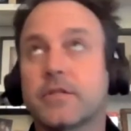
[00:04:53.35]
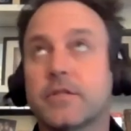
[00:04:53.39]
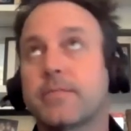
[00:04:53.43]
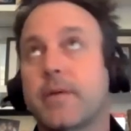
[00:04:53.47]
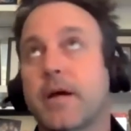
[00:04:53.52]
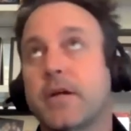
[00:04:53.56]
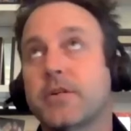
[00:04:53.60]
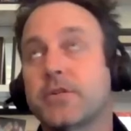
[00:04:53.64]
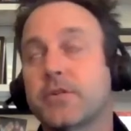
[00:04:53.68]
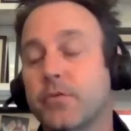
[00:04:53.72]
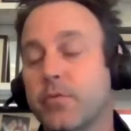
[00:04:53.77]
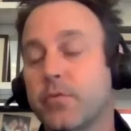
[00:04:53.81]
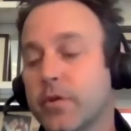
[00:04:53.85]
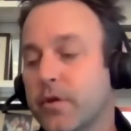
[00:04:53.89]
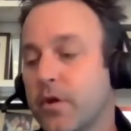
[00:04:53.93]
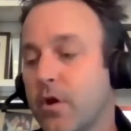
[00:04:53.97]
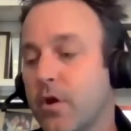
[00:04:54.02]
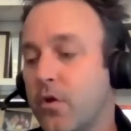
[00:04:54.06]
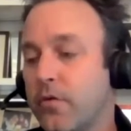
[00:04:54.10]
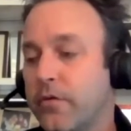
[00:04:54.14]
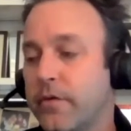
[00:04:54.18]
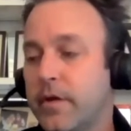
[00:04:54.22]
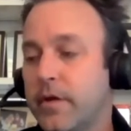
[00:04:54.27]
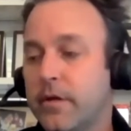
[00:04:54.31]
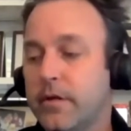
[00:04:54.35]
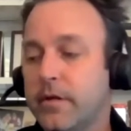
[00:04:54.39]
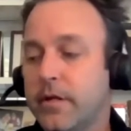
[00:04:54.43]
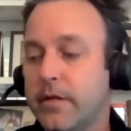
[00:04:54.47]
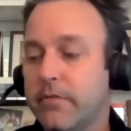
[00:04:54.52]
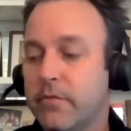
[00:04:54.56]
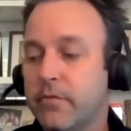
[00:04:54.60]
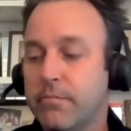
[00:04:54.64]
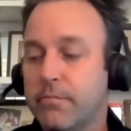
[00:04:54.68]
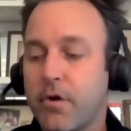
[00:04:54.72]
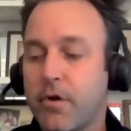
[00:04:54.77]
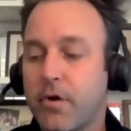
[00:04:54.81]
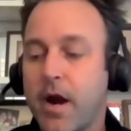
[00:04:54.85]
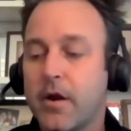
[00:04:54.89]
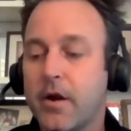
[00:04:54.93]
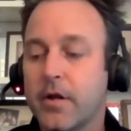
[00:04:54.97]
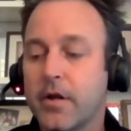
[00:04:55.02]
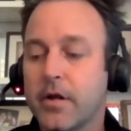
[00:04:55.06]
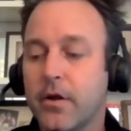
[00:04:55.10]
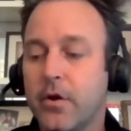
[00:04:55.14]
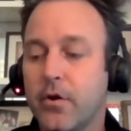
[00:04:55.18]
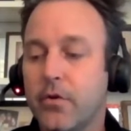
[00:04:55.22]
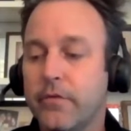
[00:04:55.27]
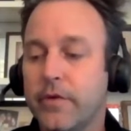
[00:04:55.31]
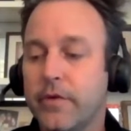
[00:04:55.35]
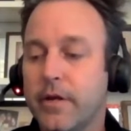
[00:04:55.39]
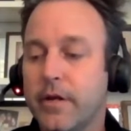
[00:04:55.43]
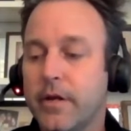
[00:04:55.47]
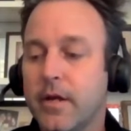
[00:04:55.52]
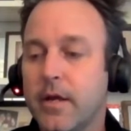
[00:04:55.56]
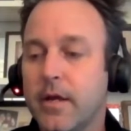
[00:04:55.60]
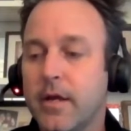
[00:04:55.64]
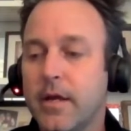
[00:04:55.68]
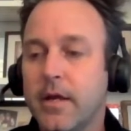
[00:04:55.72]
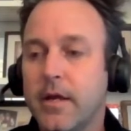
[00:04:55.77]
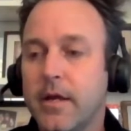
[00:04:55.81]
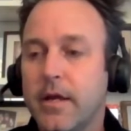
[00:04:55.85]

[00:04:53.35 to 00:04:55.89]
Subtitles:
especially with COVID, even prior to COVID,